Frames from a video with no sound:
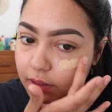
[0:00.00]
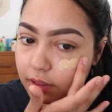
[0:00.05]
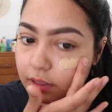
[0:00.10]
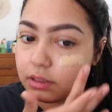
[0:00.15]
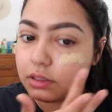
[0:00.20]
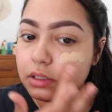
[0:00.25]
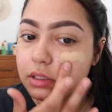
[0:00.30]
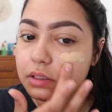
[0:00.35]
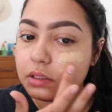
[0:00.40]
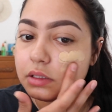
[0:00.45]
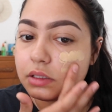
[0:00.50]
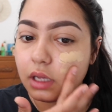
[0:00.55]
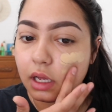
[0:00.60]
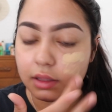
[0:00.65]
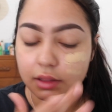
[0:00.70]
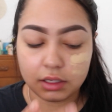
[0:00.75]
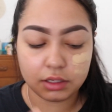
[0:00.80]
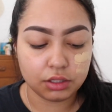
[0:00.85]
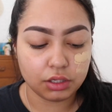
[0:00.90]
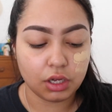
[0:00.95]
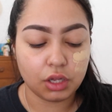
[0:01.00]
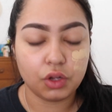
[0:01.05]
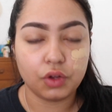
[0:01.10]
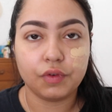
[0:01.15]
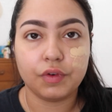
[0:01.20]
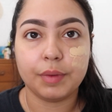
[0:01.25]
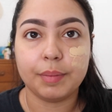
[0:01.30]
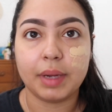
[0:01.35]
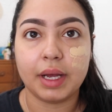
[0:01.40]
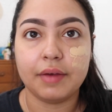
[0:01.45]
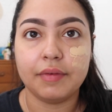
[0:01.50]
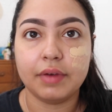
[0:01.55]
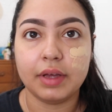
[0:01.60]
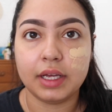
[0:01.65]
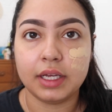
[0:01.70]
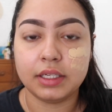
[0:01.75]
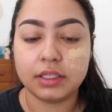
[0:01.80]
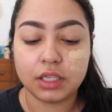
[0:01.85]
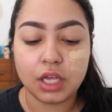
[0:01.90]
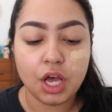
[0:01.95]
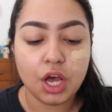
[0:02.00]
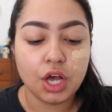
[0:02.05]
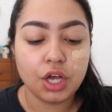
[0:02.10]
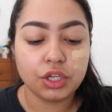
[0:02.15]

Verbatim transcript: let's just dot this all over my face